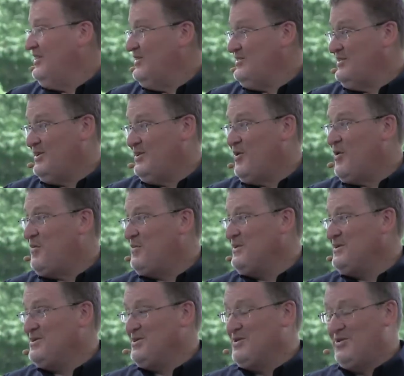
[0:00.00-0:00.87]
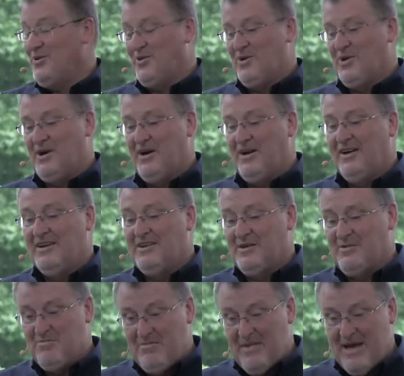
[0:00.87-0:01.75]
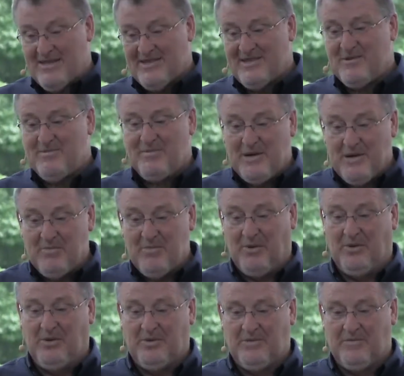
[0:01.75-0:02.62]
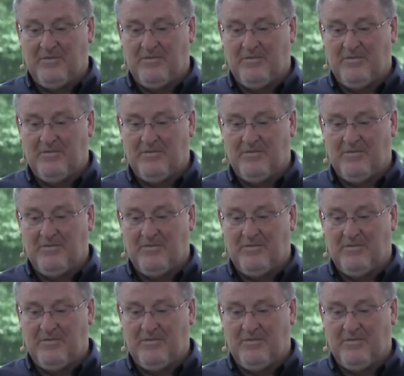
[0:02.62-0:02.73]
because it opens the door to messy people.